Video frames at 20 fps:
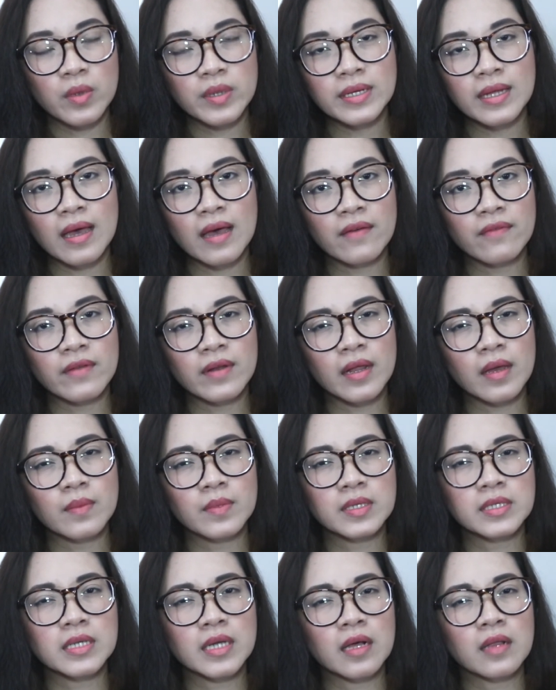haven't I
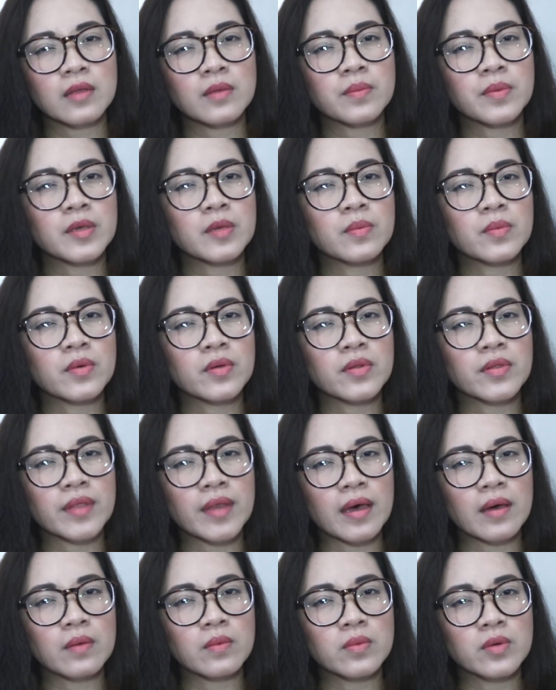been telling people
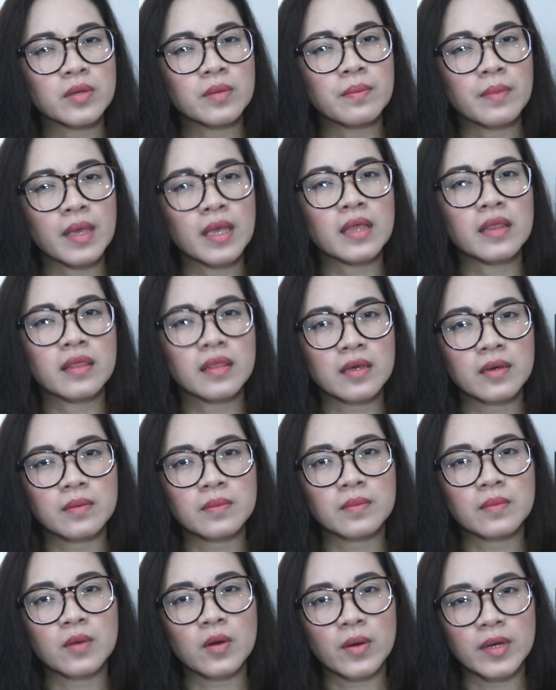that would make them
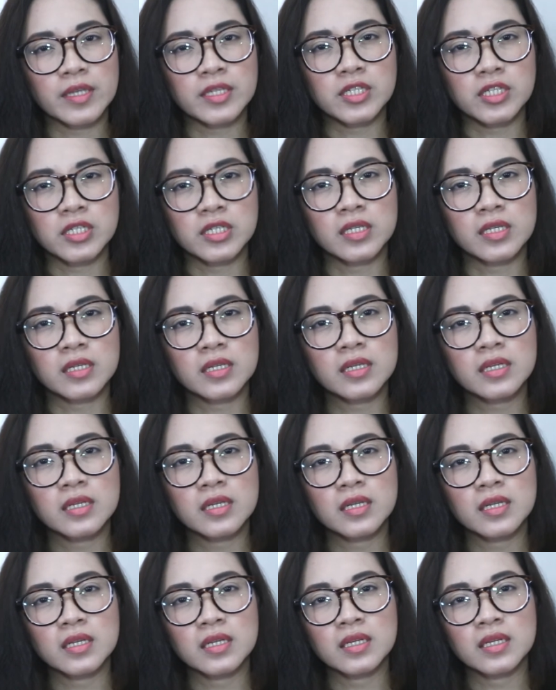question
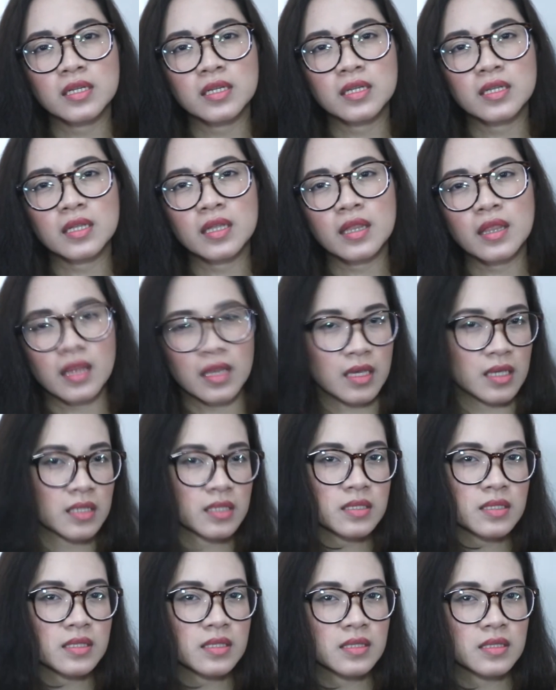things?
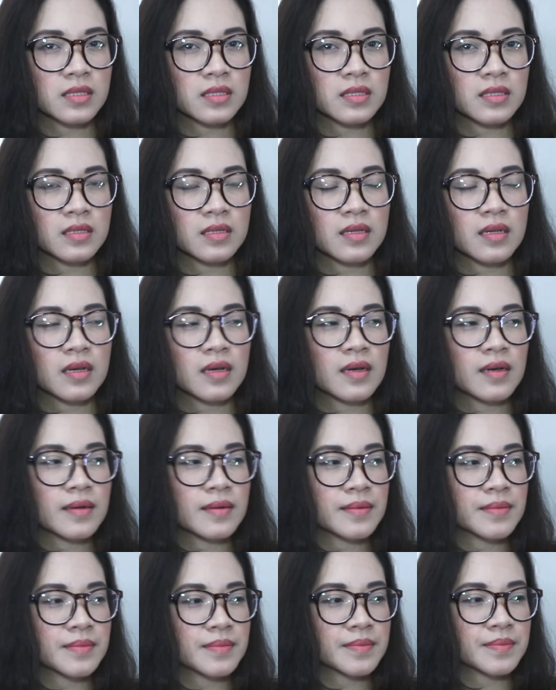
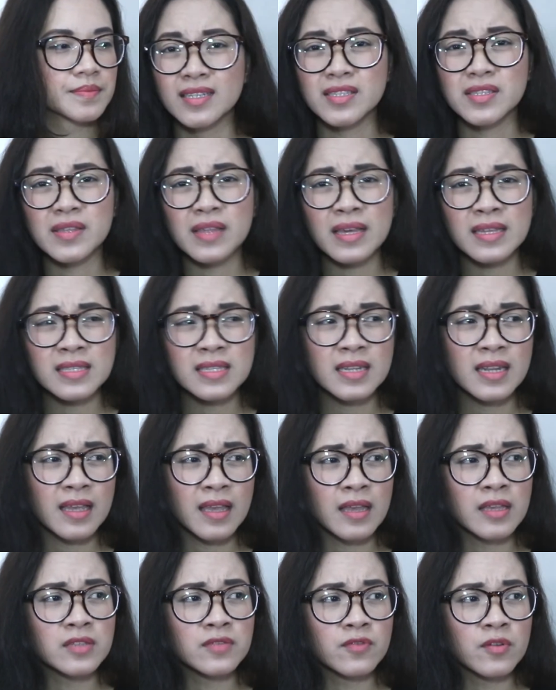So that's it, I
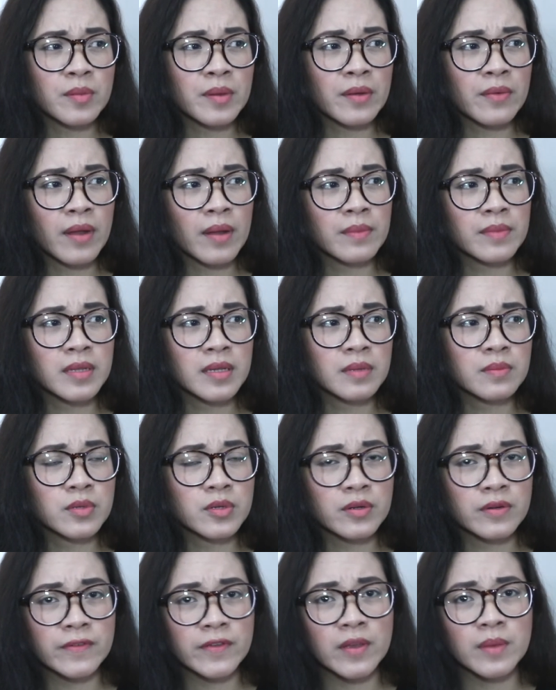guess, for my rambling
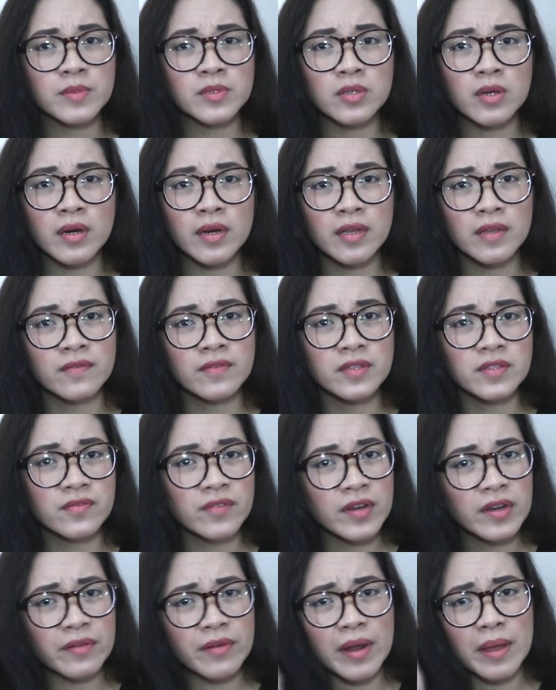book review. I'm sorry if it's
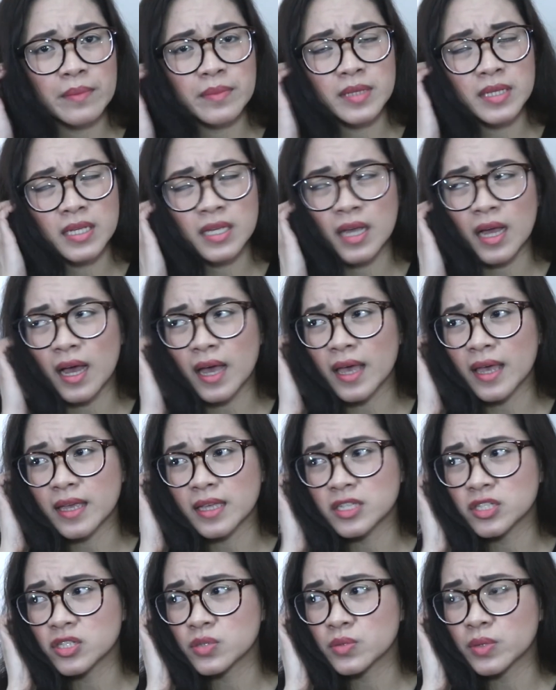very rambly. I
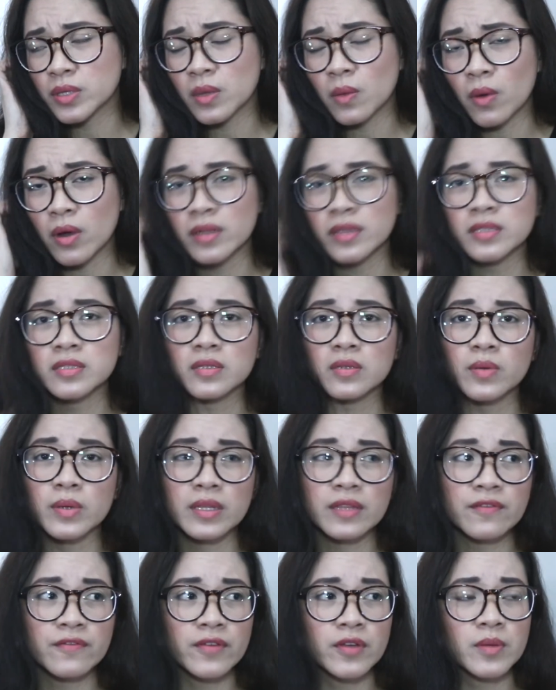just really wanted to
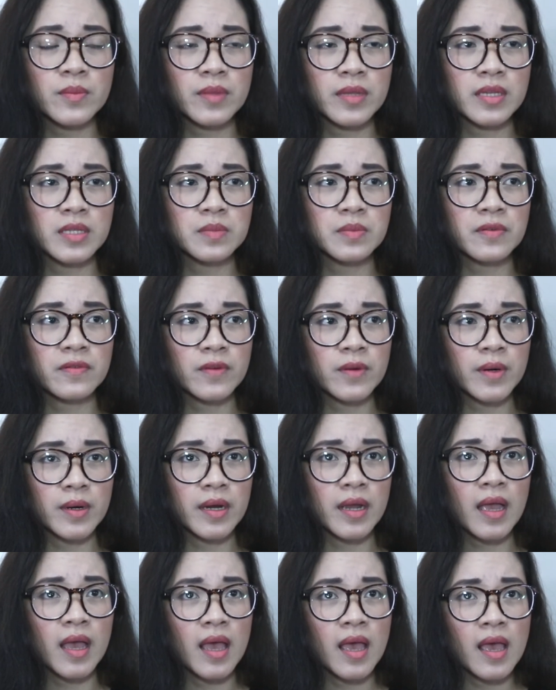quickly film this
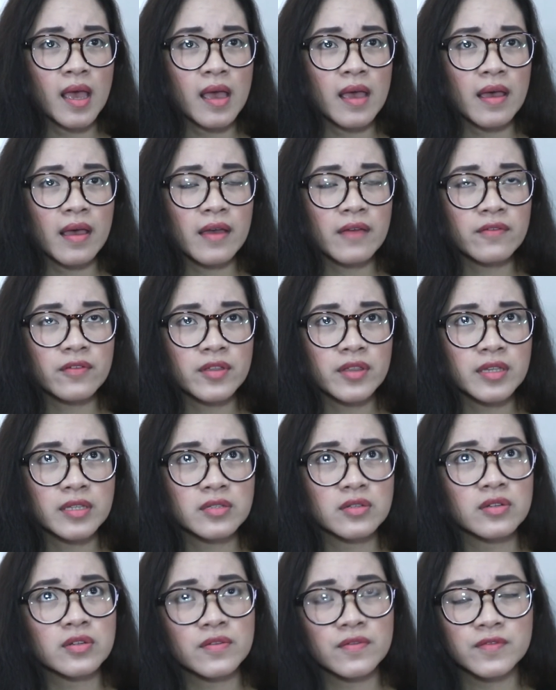before everything
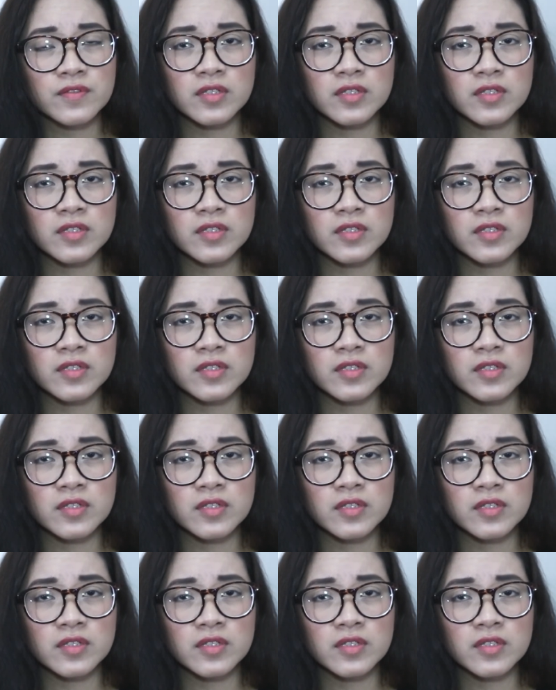sort of